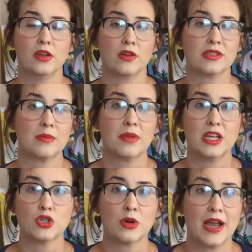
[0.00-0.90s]

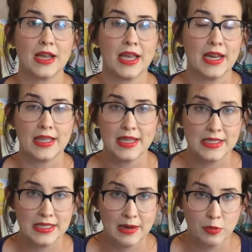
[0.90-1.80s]
somebody's grandkid and then
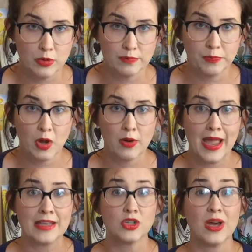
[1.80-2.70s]
stapled.
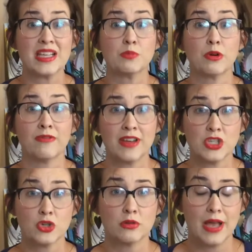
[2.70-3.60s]
Okay, so as
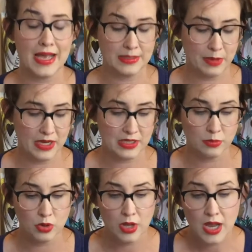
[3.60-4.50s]
professional as possible.